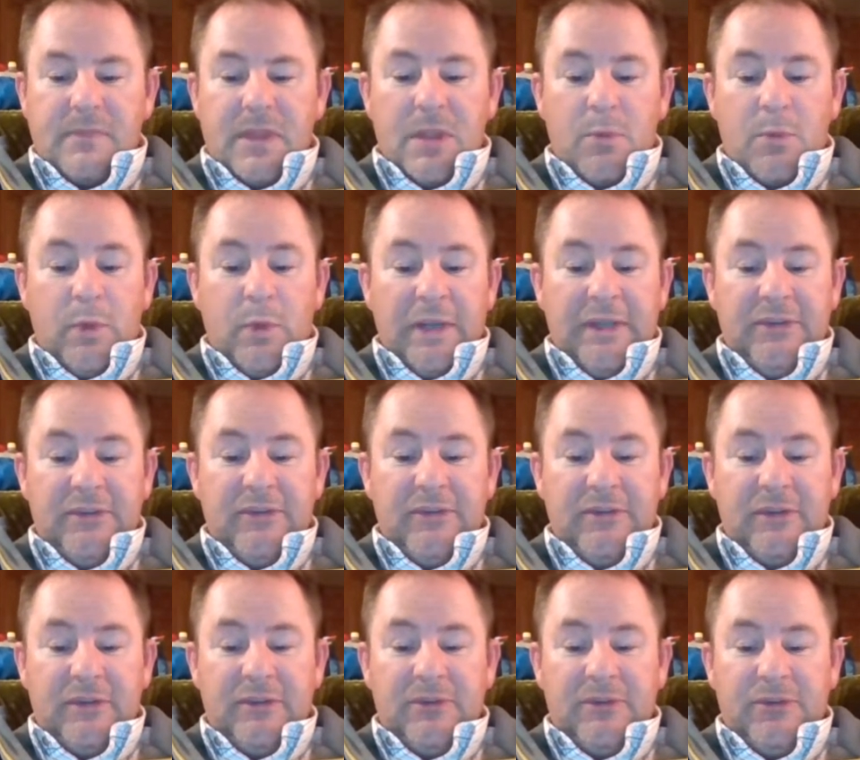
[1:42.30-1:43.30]

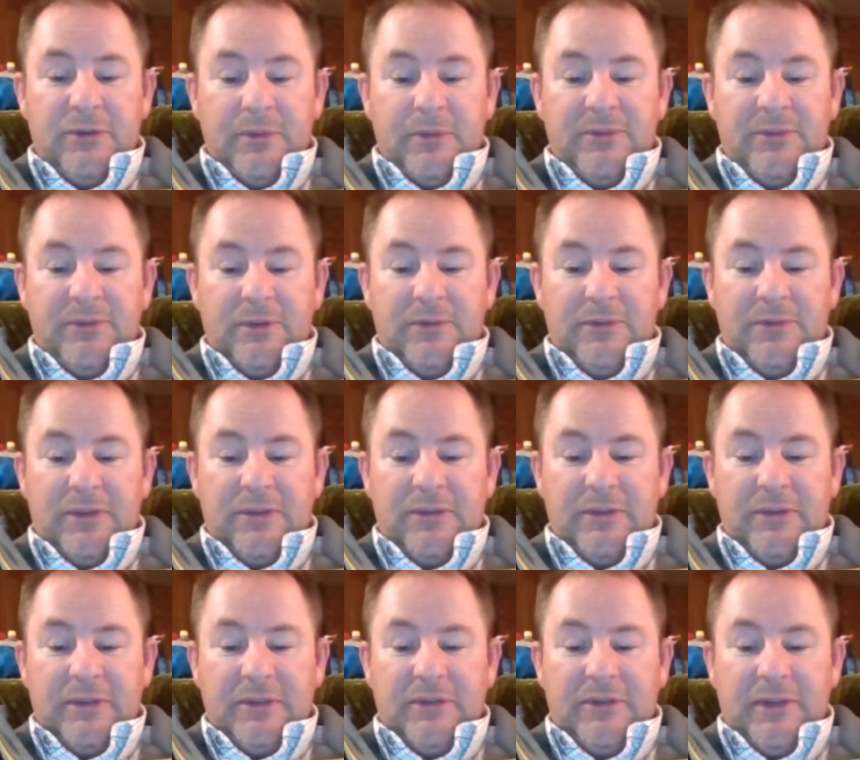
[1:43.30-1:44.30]
Ways to observe the
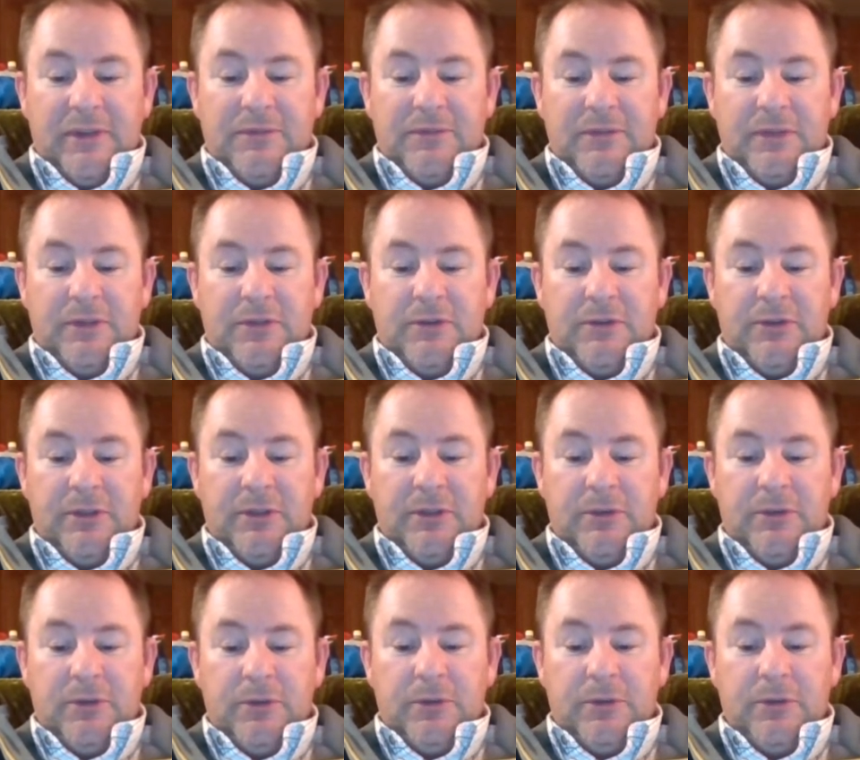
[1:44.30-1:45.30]
sun safely could
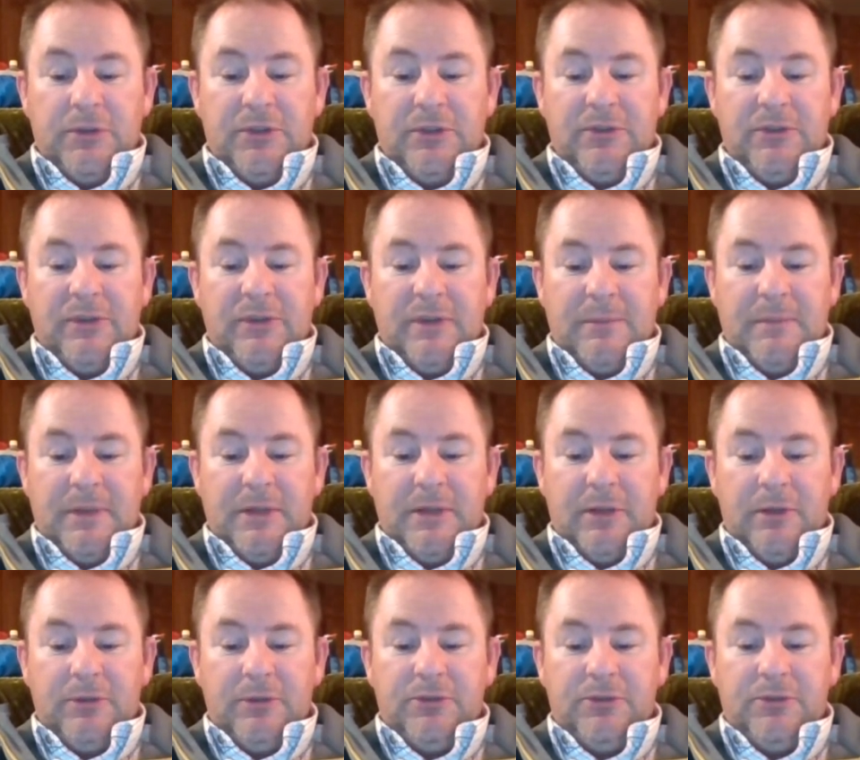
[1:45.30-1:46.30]
include using a
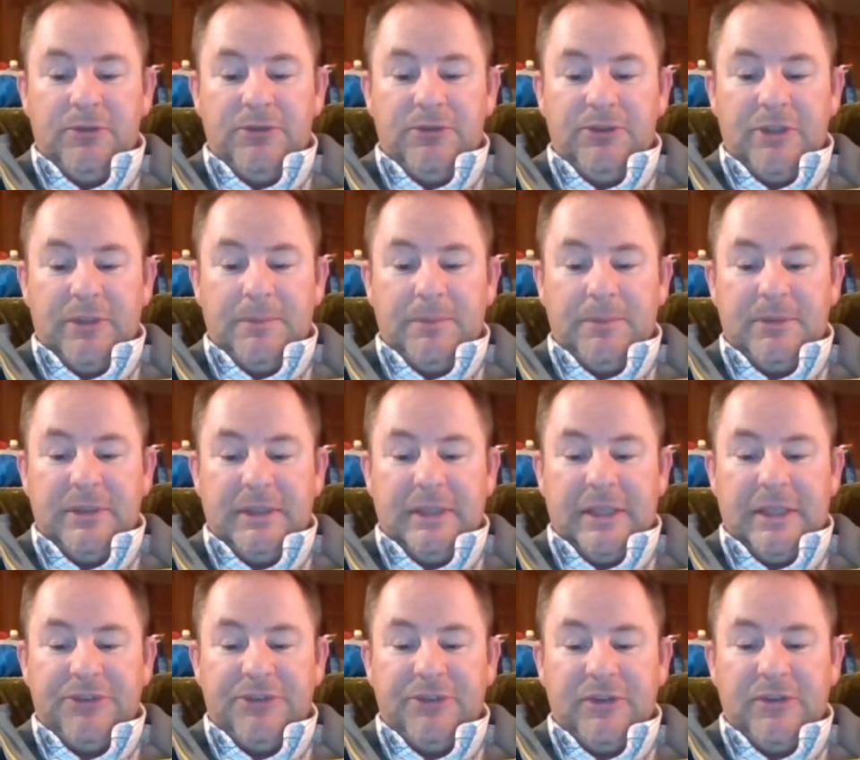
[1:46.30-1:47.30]
mirror chip to
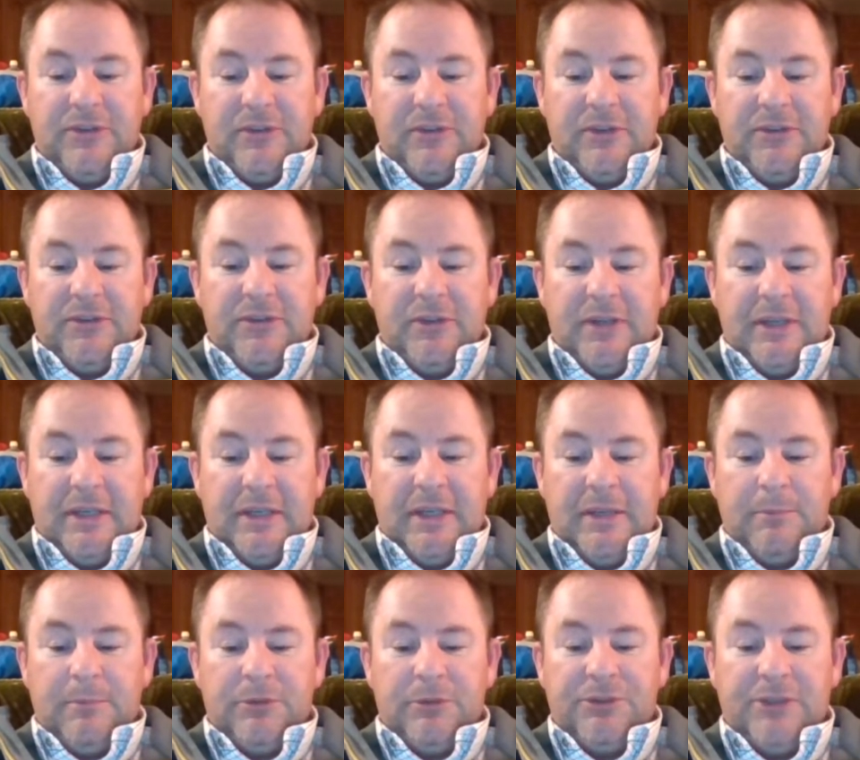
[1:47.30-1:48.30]
catch the sun's light
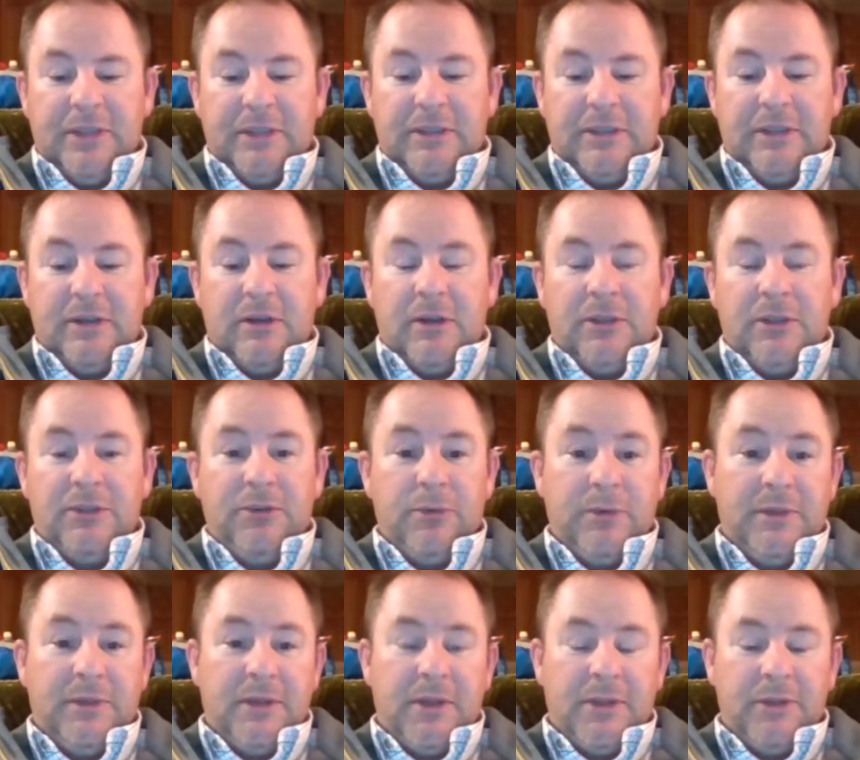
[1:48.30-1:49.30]
and project it onto
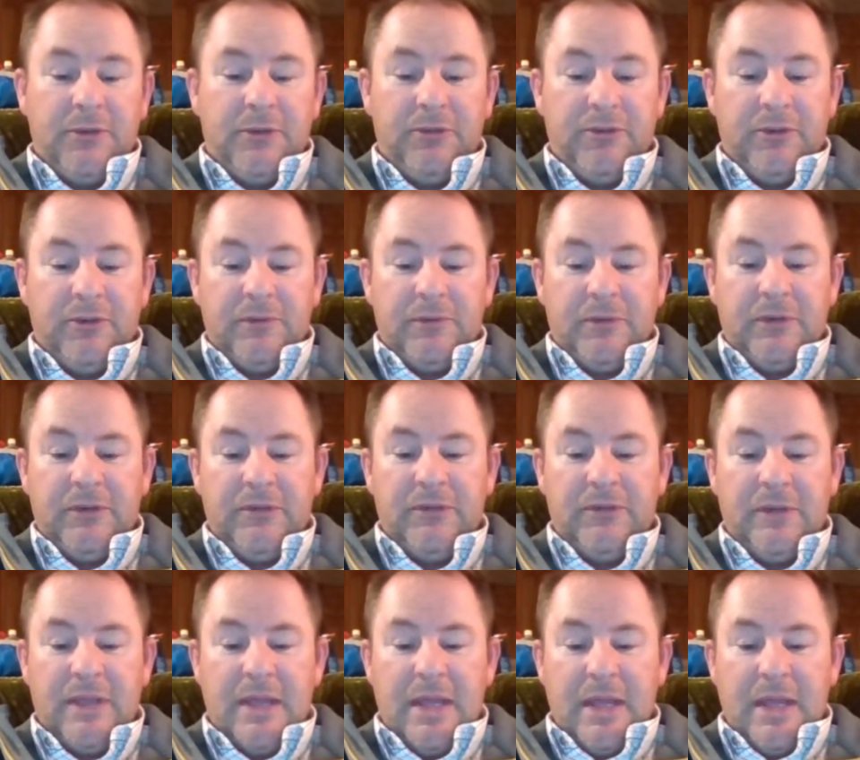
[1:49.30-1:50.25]
another surface.